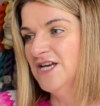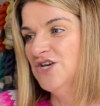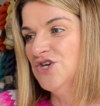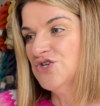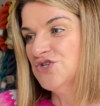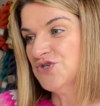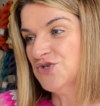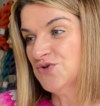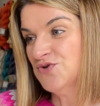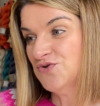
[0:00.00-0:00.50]

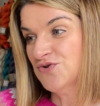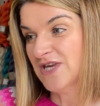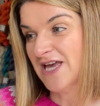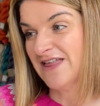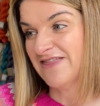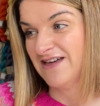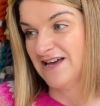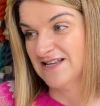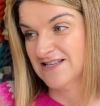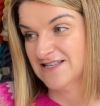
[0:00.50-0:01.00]
So
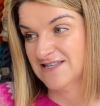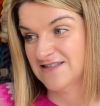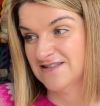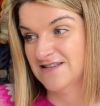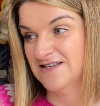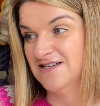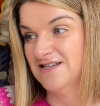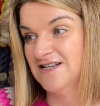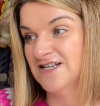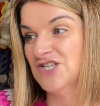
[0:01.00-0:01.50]
yeah, that's
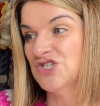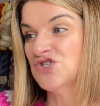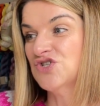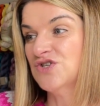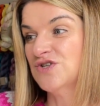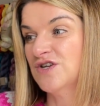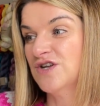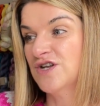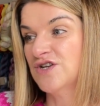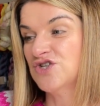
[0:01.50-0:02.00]
the
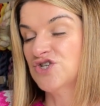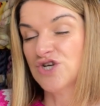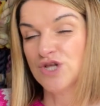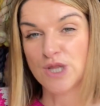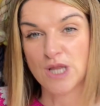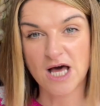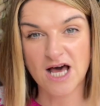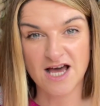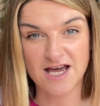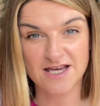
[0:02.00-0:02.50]

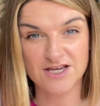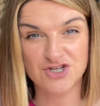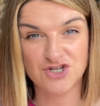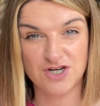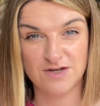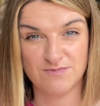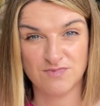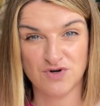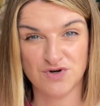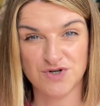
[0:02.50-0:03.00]
July
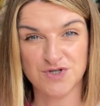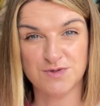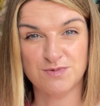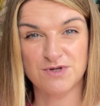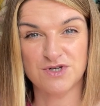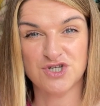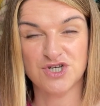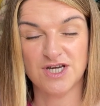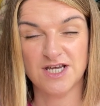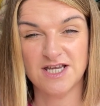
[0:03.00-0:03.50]
treat box,
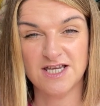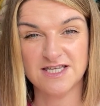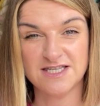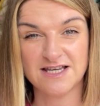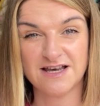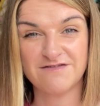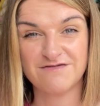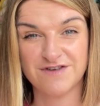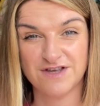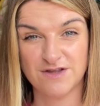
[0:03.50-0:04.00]
which is
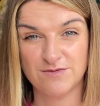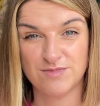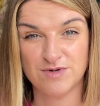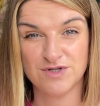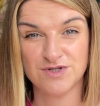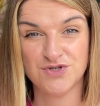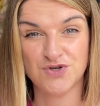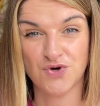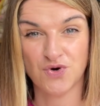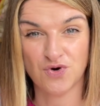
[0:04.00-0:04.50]

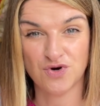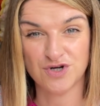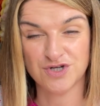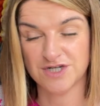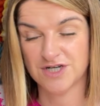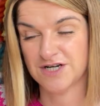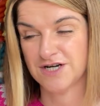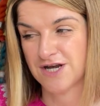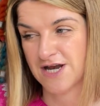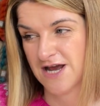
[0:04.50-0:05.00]
available to
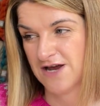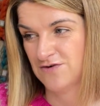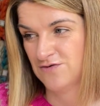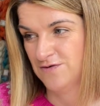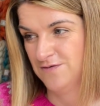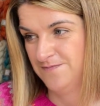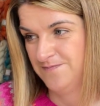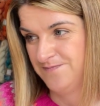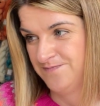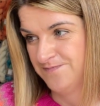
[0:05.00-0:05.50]
order now.
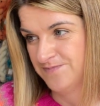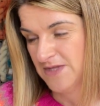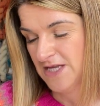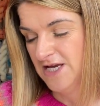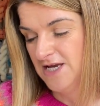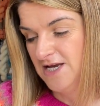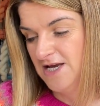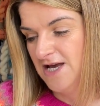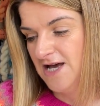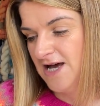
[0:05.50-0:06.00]

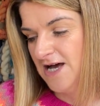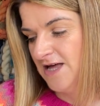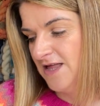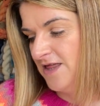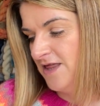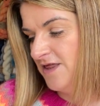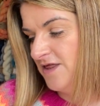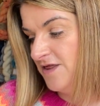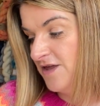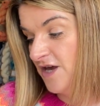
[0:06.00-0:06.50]

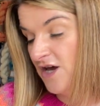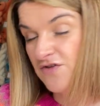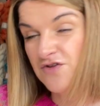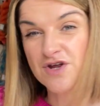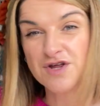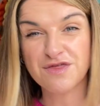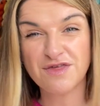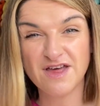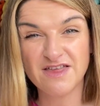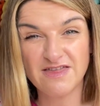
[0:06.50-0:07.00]
The
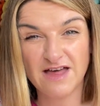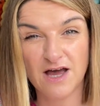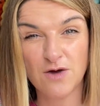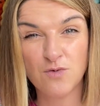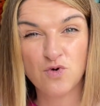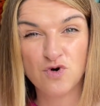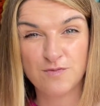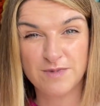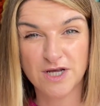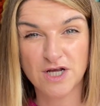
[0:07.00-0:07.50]
other thing that I
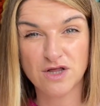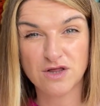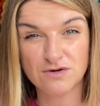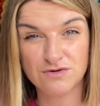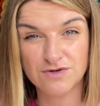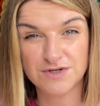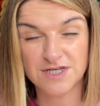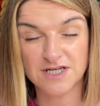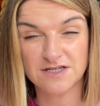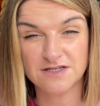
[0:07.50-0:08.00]
will be
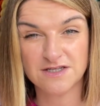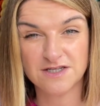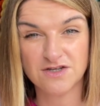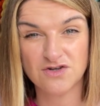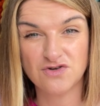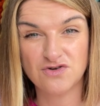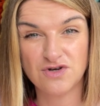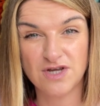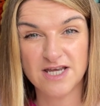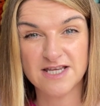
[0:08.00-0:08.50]
closing
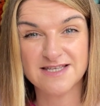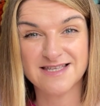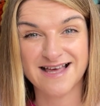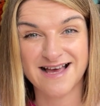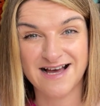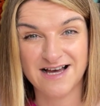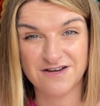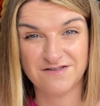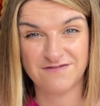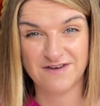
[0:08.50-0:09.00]
soon is the
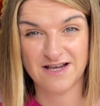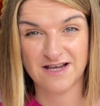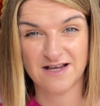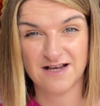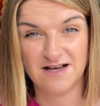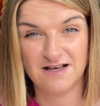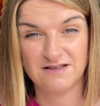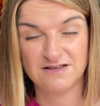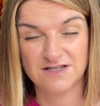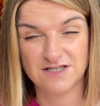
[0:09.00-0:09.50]
Advent
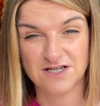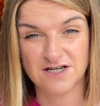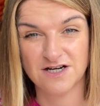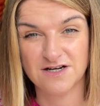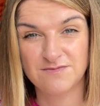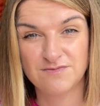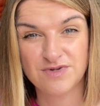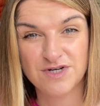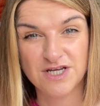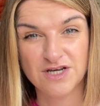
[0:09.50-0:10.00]
calendar
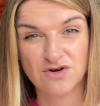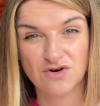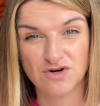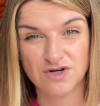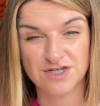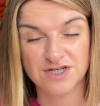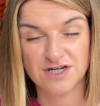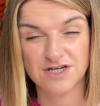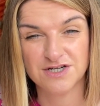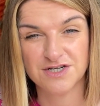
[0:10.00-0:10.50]

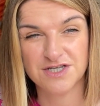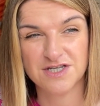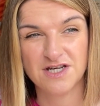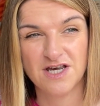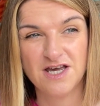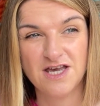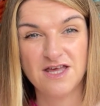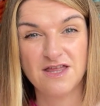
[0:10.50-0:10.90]
pre-orders.